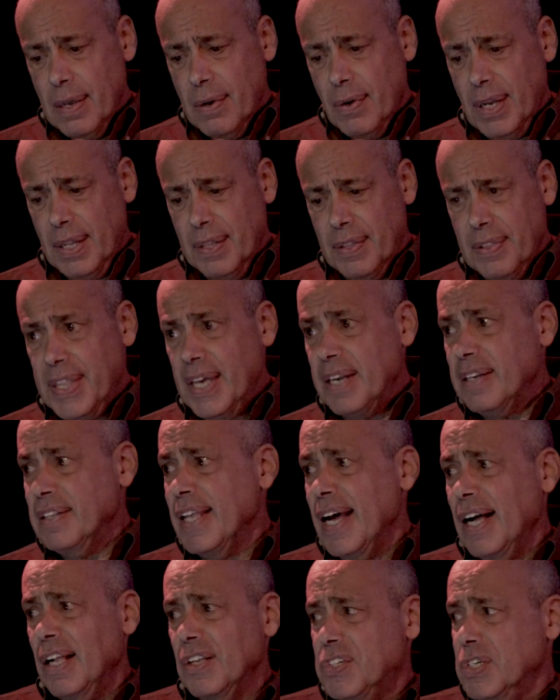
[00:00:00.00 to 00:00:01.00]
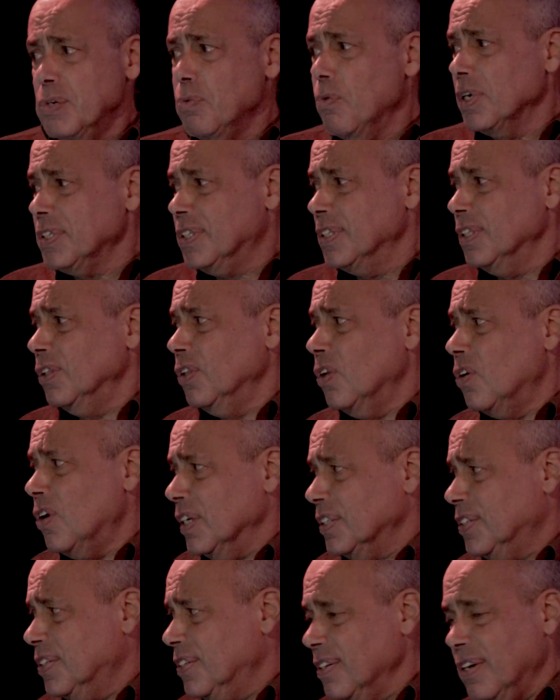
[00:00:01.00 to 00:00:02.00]
Uh, that analogy wasn't
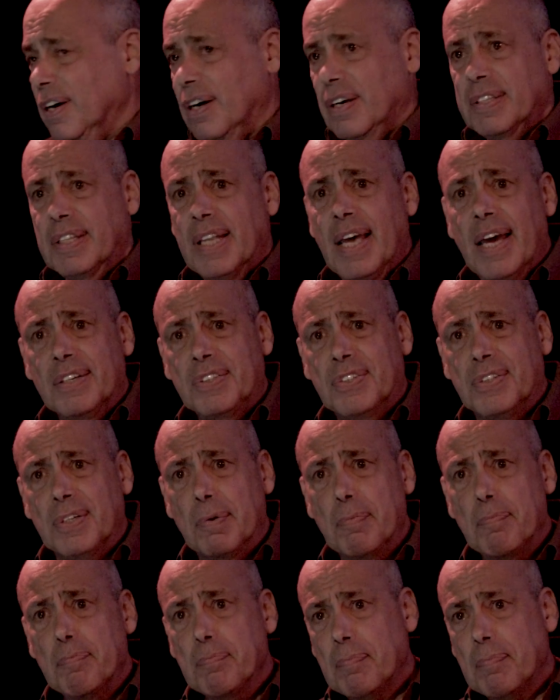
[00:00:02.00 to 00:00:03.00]
lost on NASA.